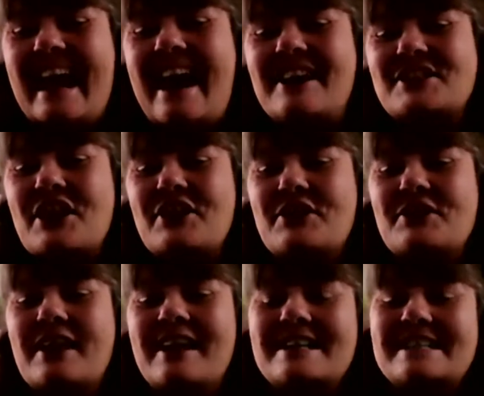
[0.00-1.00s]
I'll show you
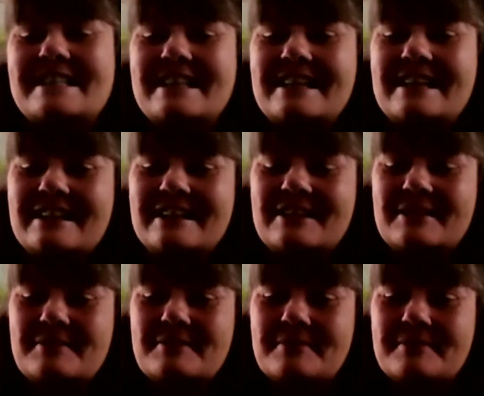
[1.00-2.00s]
guys
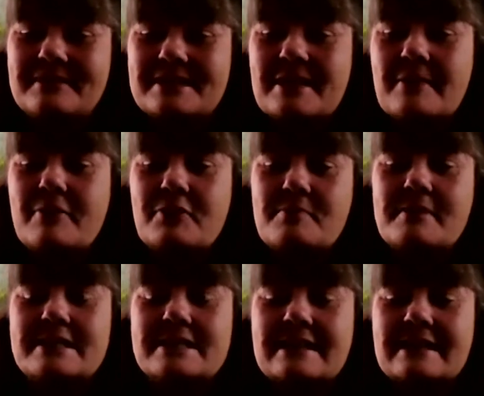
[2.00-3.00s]
some of you
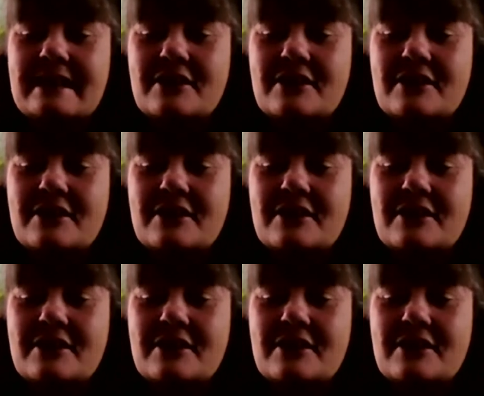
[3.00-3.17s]
missed it.